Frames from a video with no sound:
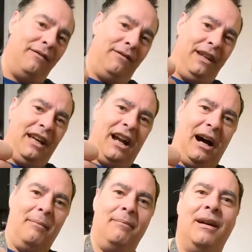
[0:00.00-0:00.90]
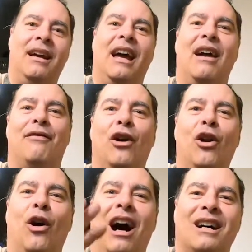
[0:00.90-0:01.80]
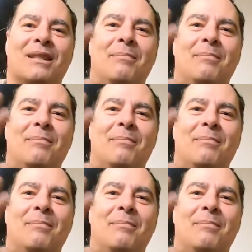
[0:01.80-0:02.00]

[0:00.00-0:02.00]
finger up and follow us.